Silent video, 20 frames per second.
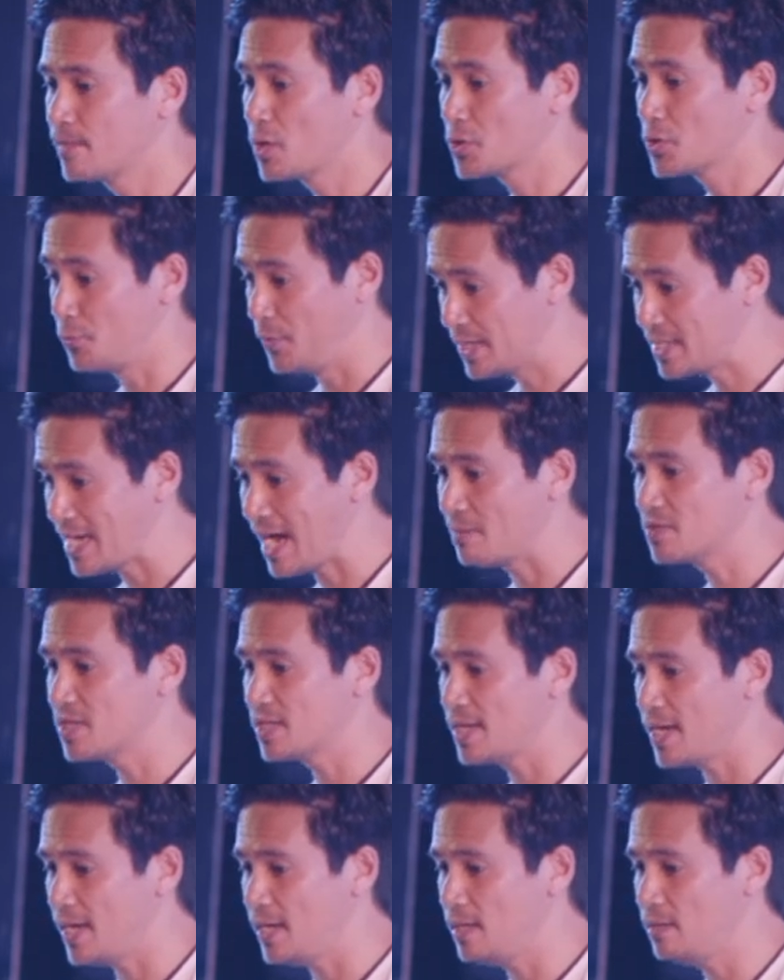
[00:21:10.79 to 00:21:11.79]
3 times a
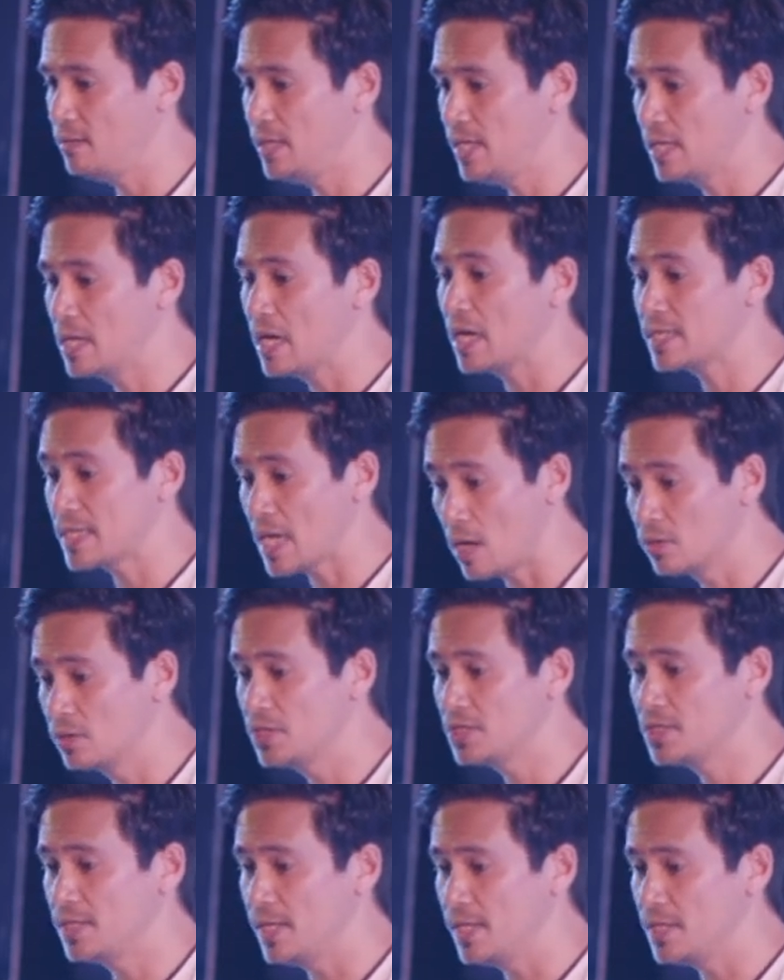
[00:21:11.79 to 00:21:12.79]
day, he got down on
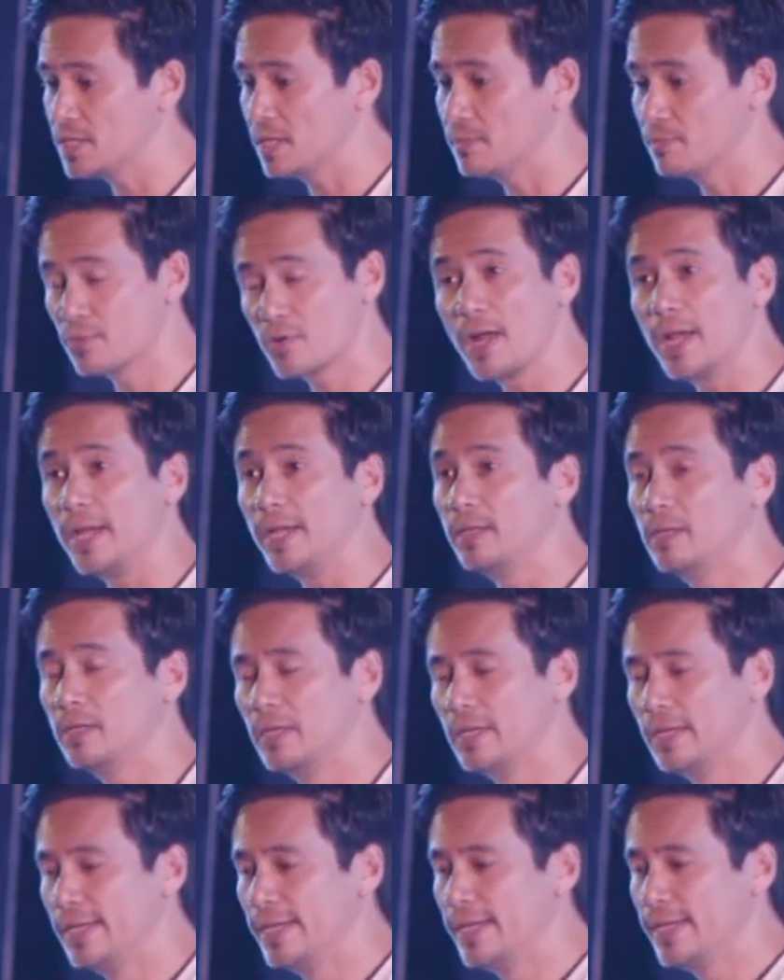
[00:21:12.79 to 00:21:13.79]
his knees and prayed,
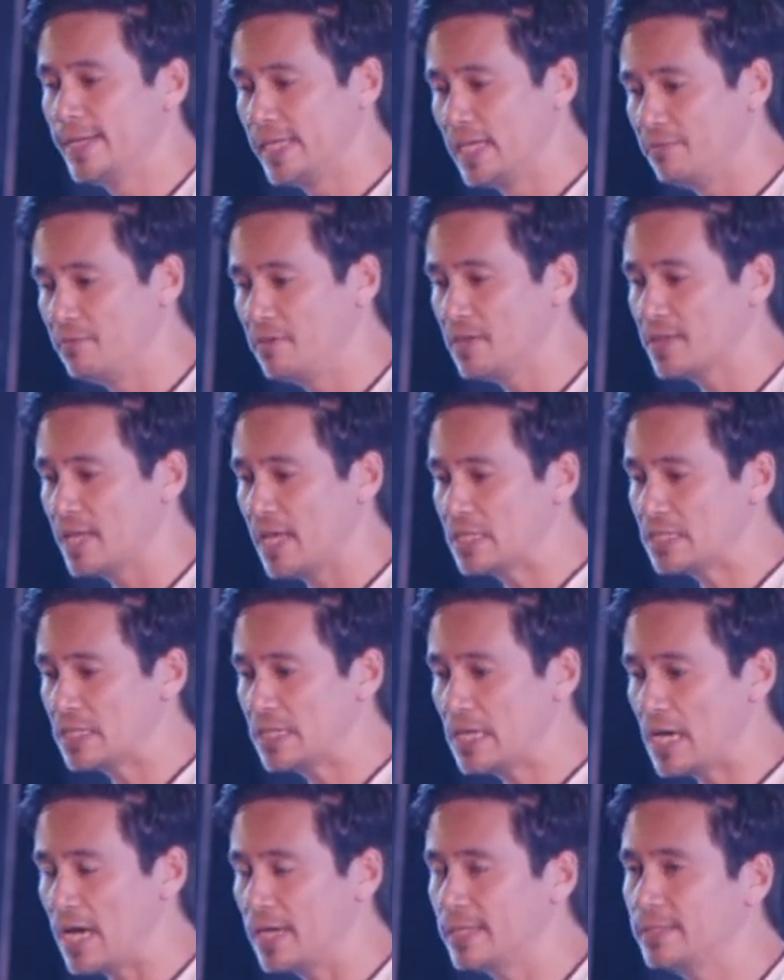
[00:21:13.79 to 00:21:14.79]
giving thanks to
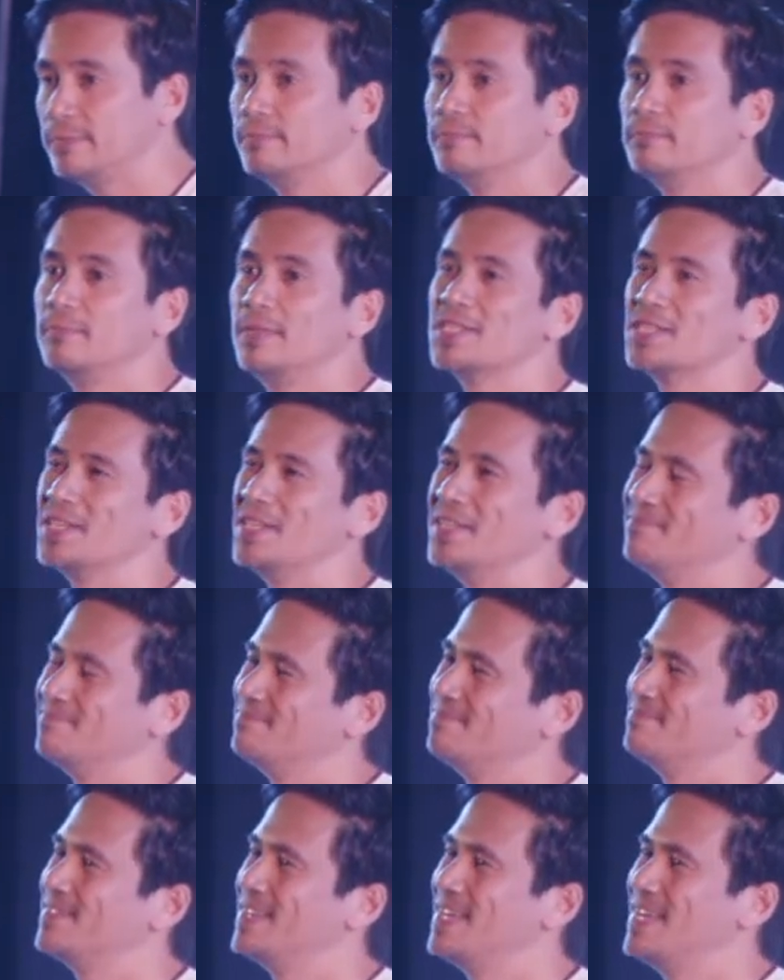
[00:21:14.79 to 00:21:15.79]
God. Listen,
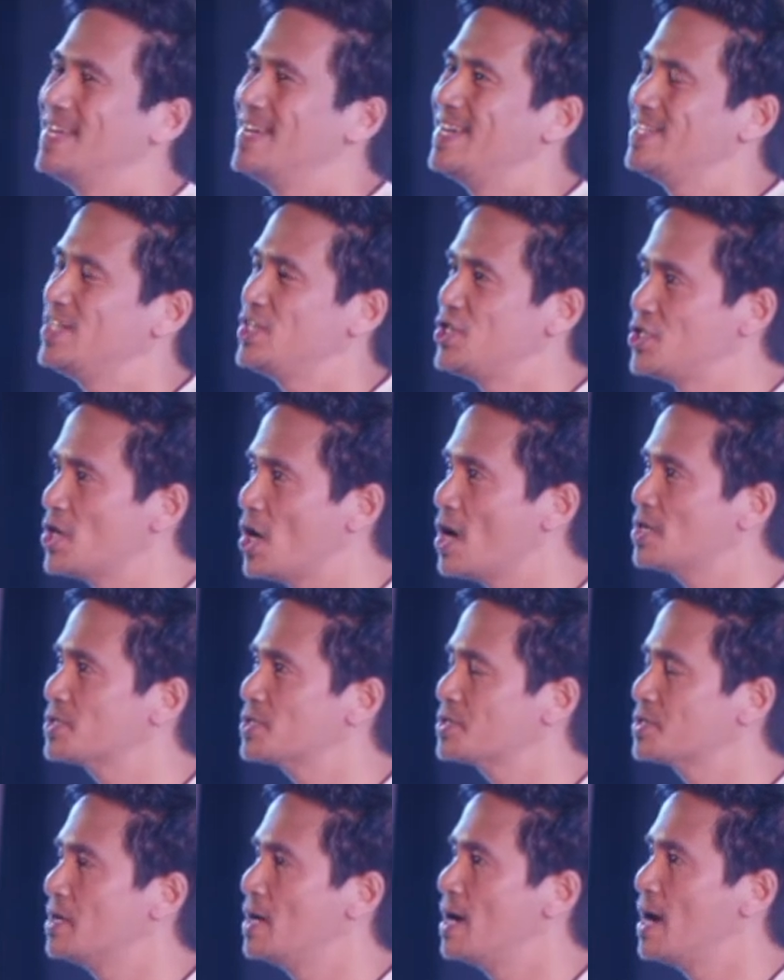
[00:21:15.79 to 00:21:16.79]

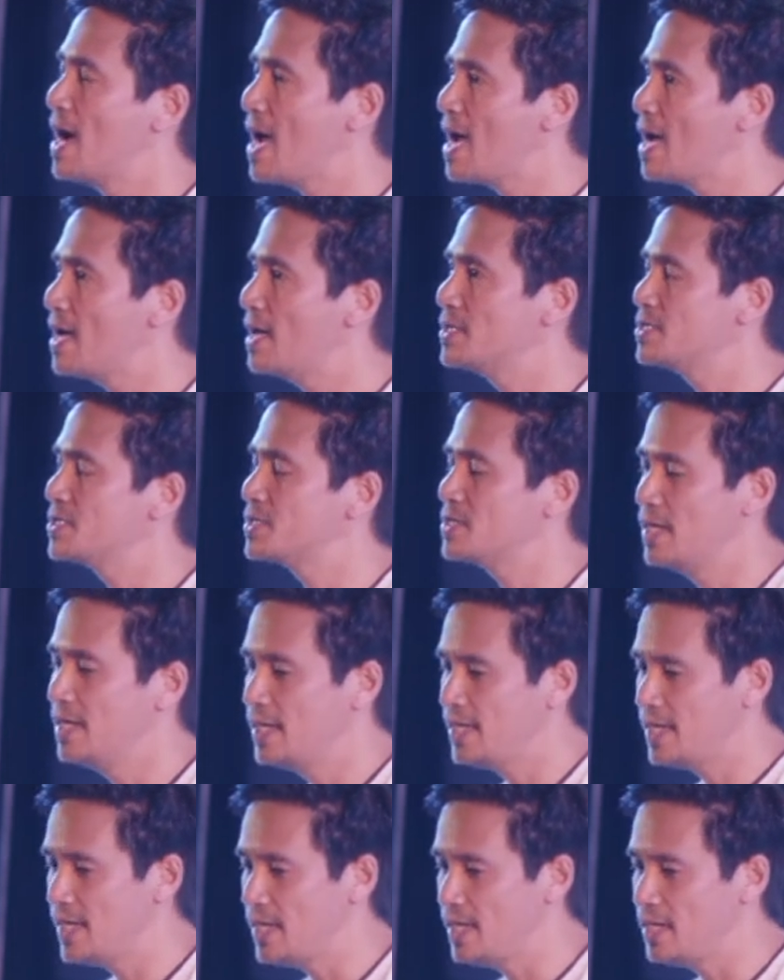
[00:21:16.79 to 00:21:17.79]
just as
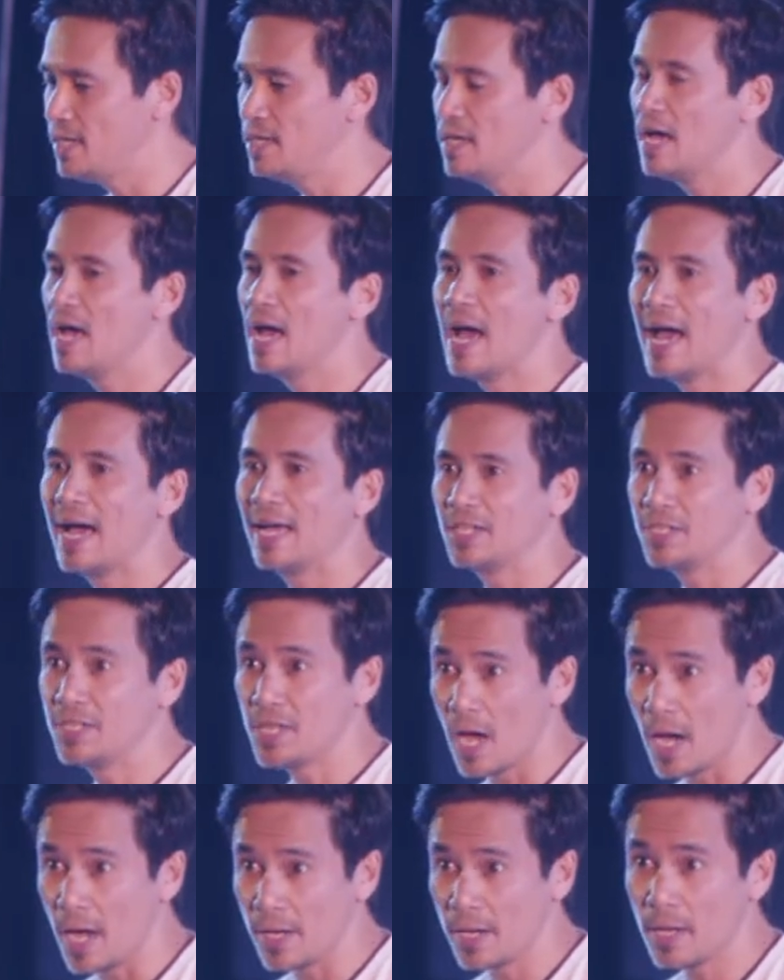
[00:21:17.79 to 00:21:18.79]
he had
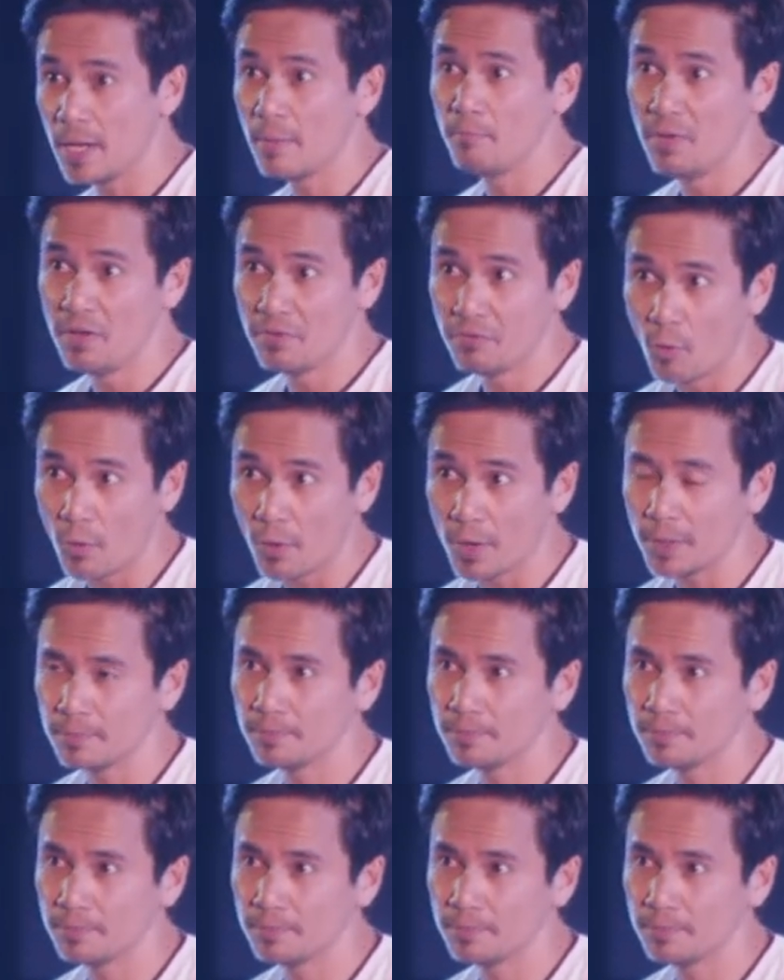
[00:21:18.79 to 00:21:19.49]
done before.